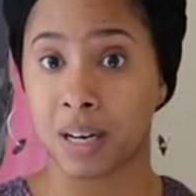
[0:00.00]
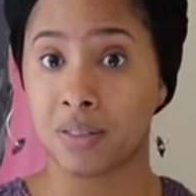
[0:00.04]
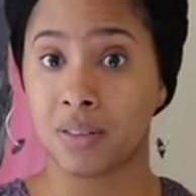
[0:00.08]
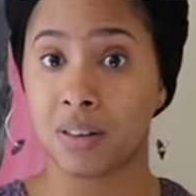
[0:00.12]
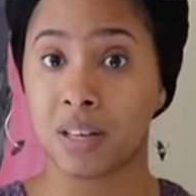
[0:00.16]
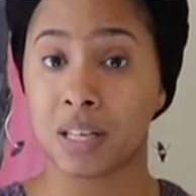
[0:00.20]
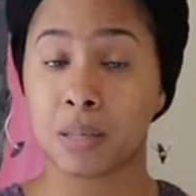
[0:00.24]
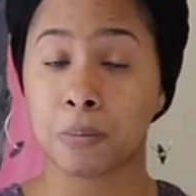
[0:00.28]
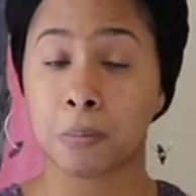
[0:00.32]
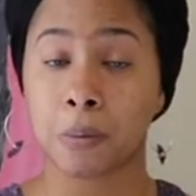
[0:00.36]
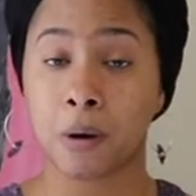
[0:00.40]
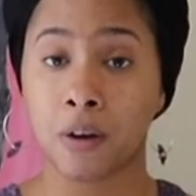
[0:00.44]
And
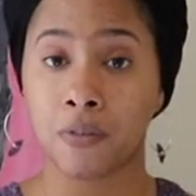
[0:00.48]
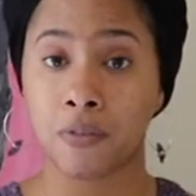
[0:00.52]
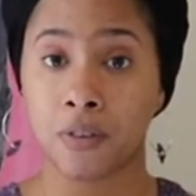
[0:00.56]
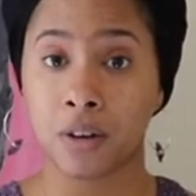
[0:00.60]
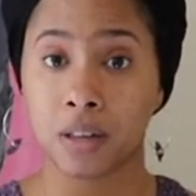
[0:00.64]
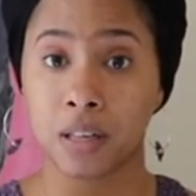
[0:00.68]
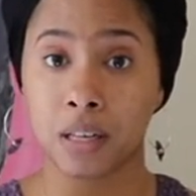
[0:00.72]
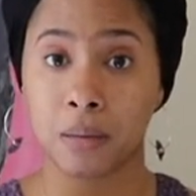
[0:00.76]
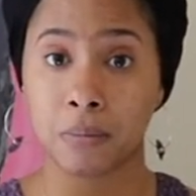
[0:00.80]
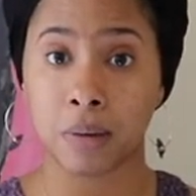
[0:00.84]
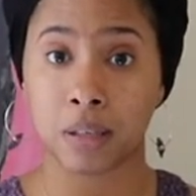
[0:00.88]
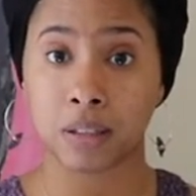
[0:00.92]
this
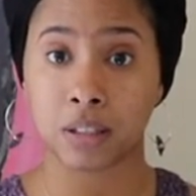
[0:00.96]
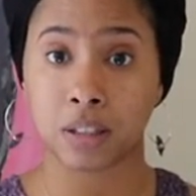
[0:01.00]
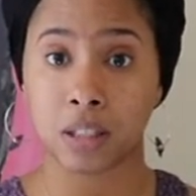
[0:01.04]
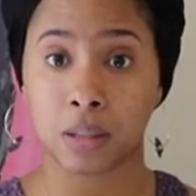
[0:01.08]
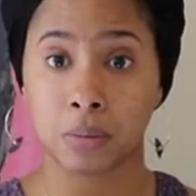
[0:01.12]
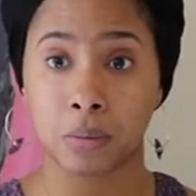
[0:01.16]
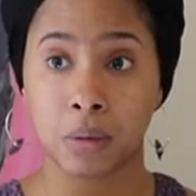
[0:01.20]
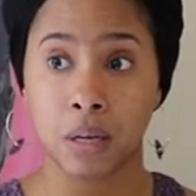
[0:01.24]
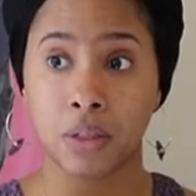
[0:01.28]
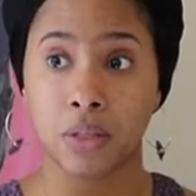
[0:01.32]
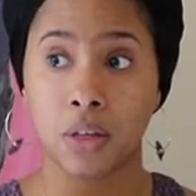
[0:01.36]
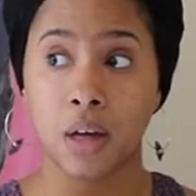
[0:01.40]
perfectly
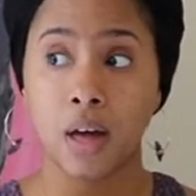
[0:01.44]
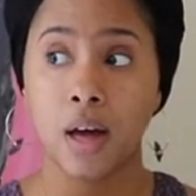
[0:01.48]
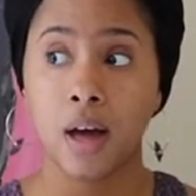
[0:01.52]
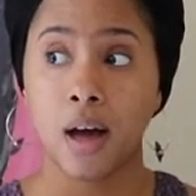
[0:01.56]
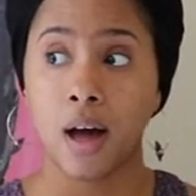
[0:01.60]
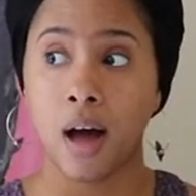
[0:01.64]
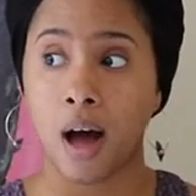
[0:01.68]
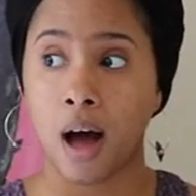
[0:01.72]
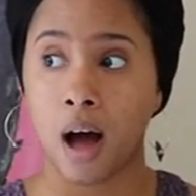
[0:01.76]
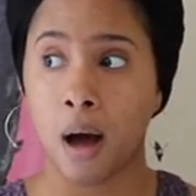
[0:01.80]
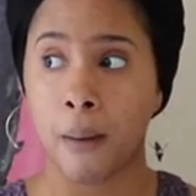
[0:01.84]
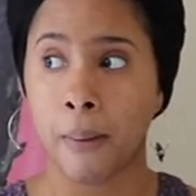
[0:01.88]
meshes with,
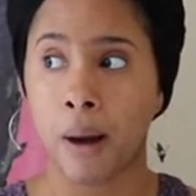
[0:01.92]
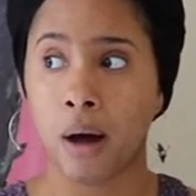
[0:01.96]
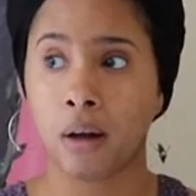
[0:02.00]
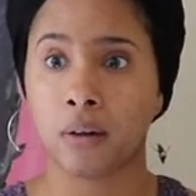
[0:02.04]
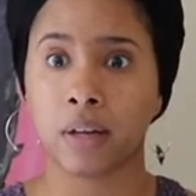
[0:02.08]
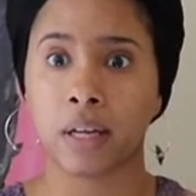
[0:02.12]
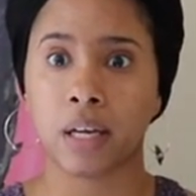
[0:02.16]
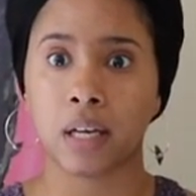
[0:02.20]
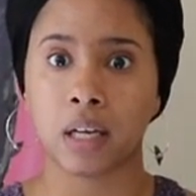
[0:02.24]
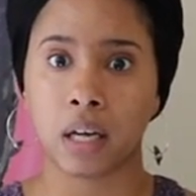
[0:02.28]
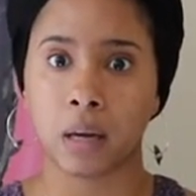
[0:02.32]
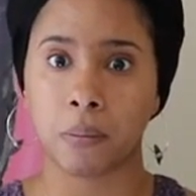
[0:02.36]
um,
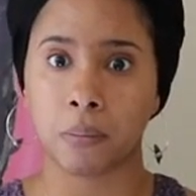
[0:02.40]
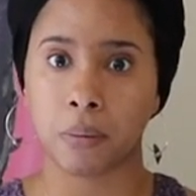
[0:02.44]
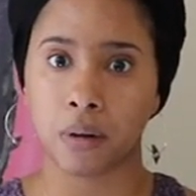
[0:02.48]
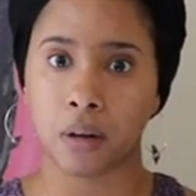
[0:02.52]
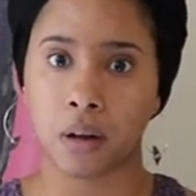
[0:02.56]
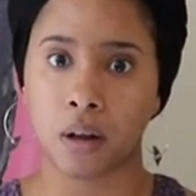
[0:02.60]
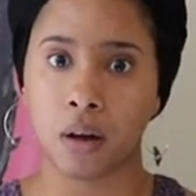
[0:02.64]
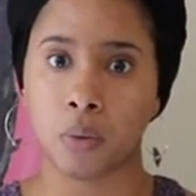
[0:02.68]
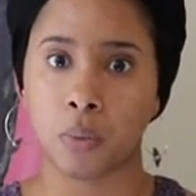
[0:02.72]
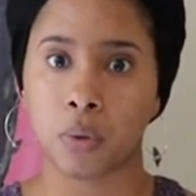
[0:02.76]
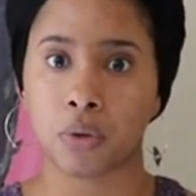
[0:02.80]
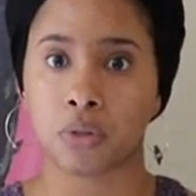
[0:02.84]
I'll link it
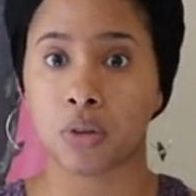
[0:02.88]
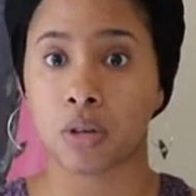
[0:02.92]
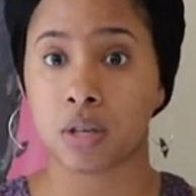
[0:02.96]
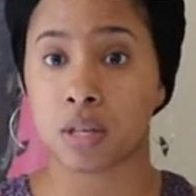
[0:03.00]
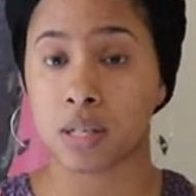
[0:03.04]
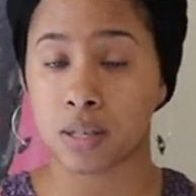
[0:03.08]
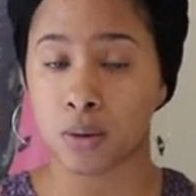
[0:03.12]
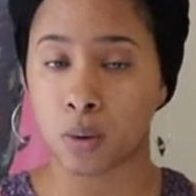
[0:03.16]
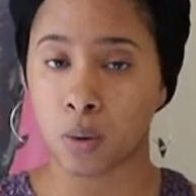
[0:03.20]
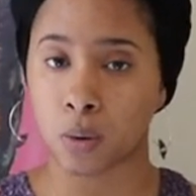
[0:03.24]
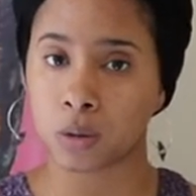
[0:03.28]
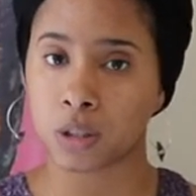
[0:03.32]
below, with the
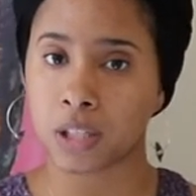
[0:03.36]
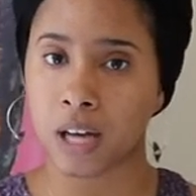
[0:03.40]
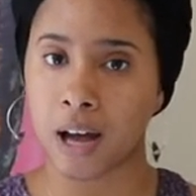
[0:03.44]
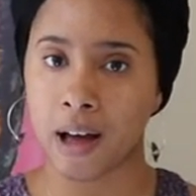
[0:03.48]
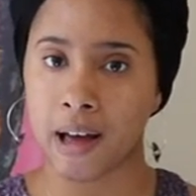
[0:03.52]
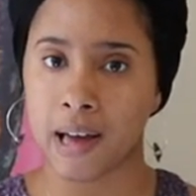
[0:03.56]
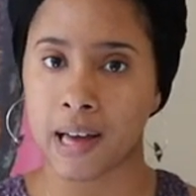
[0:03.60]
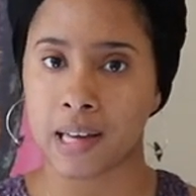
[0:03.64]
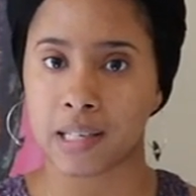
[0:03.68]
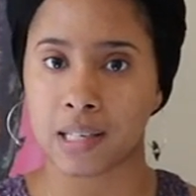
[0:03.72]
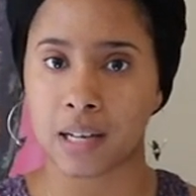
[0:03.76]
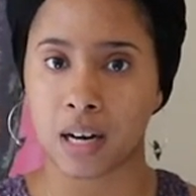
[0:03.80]
soul
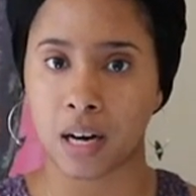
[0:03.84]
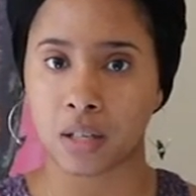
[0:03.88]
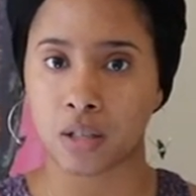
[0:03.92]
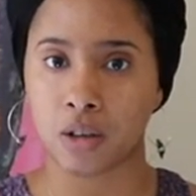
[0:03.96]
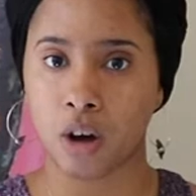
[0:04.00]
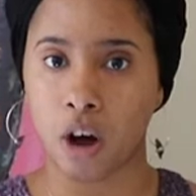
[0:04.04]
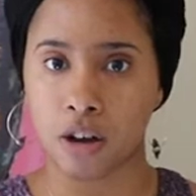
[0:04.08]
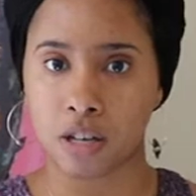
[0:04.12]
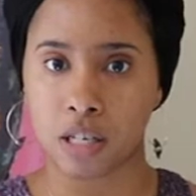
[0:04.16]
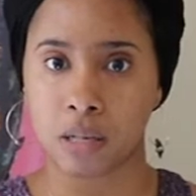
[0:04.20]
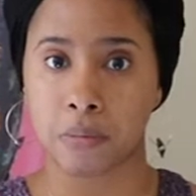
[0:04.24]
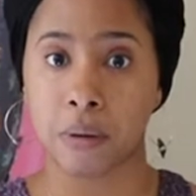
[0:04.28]
ties that I
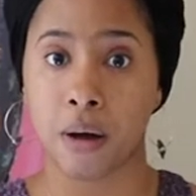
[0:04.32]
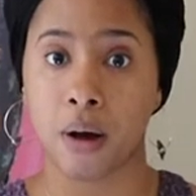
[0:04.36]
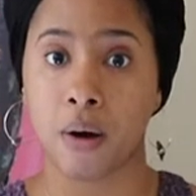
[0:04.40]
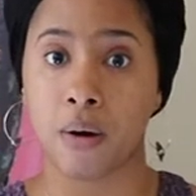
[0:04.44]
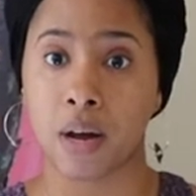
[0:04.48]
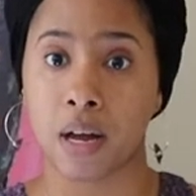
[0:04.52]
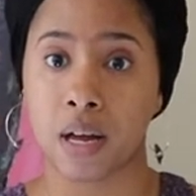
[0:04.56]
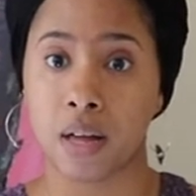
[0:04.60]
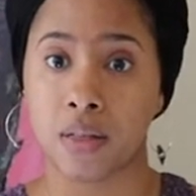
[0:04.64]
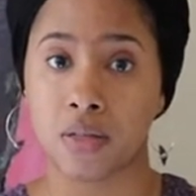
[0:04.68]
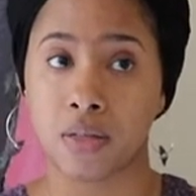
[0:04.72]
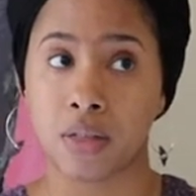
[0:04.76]
talked
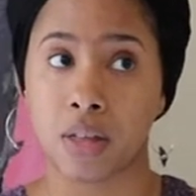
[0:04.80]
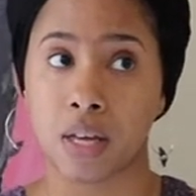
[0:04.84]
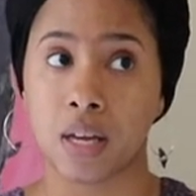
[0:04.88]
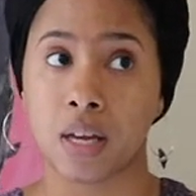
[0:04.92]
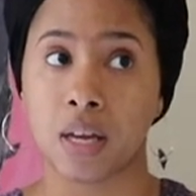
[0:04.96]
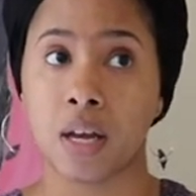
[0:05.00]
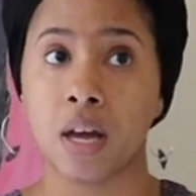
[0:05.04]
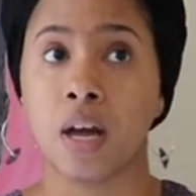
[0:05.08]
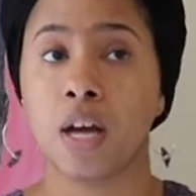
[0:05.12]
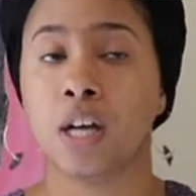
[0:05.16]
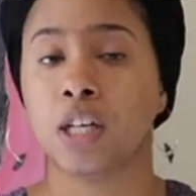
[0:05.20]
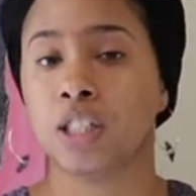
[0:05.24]
about in
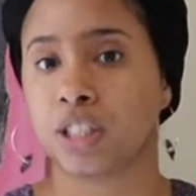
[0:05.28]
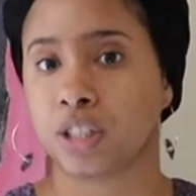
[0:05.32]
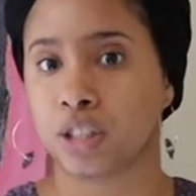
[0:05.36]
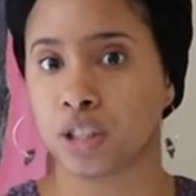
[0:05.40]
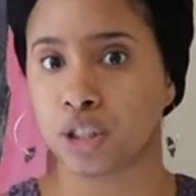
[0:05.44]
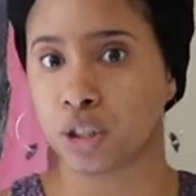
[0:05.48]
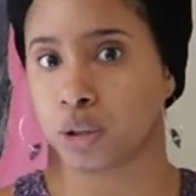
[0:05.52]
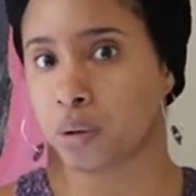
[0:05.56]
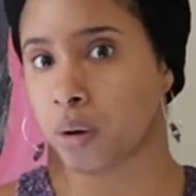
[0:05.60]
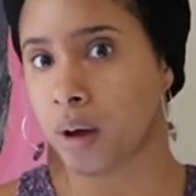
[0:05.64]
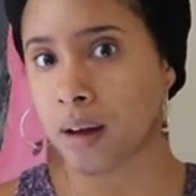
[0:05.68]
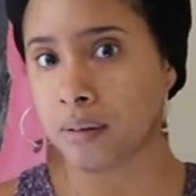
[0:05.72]
the
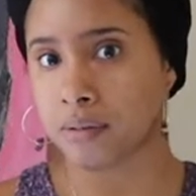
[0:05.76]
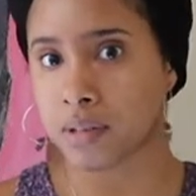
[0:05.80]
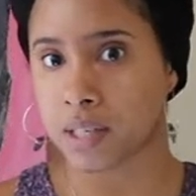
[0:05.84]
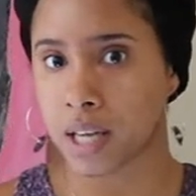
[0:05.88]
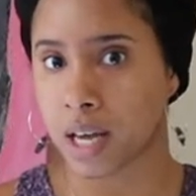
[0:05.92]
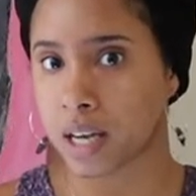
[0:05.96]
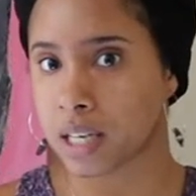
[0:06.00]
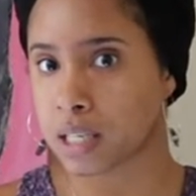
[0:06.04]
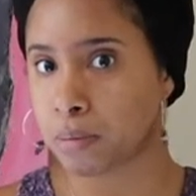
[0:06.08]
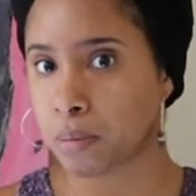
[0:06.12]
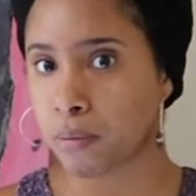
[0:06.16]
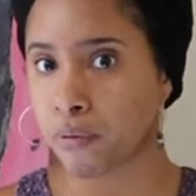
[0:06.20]
should you have
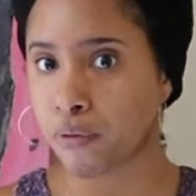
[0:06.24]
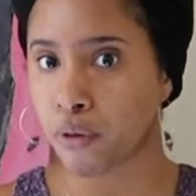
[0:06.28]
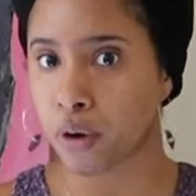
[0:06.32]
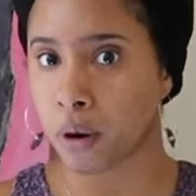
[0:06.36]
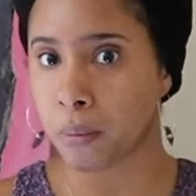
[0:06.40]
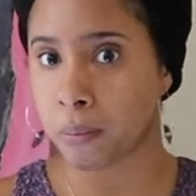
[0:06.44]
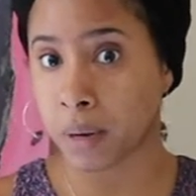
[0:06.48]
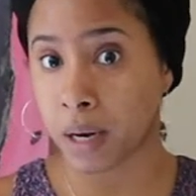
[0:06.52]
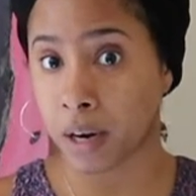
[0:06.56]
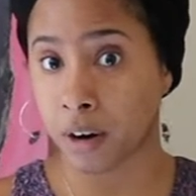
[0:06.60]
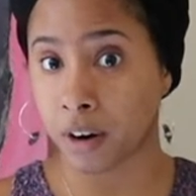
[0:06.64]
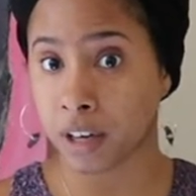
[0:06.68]
sex
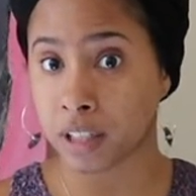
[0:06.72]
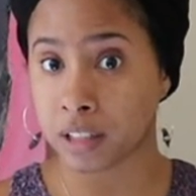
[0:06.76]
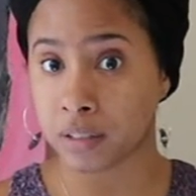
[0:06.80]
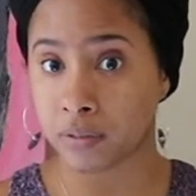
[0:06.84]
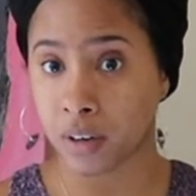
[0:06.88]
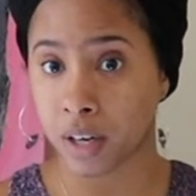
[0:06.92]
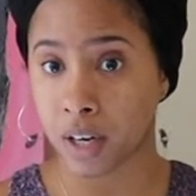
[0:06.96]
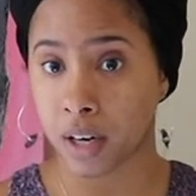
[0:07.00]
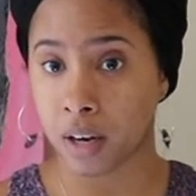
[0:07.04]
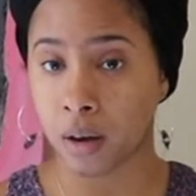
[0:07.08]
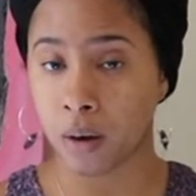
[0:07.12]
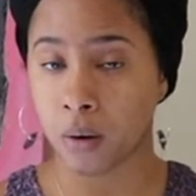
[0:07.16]
before marriage
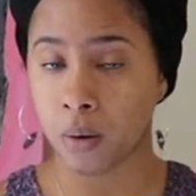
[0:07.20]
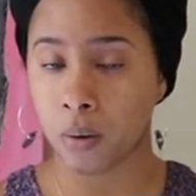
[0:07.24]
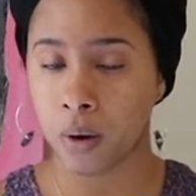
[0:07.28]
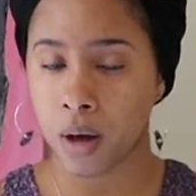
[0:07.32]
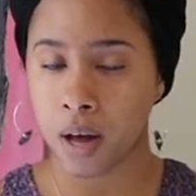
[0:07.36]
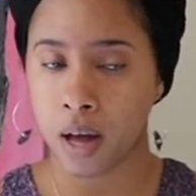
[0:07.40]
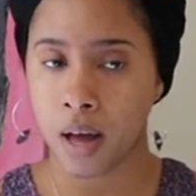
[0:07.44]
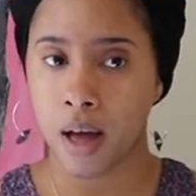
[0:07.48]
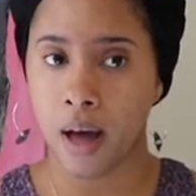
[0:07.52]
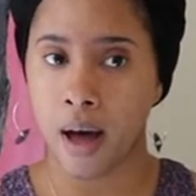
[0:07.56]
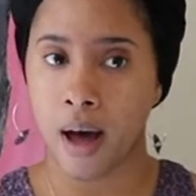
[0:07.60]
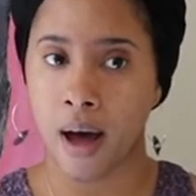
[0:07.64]
video.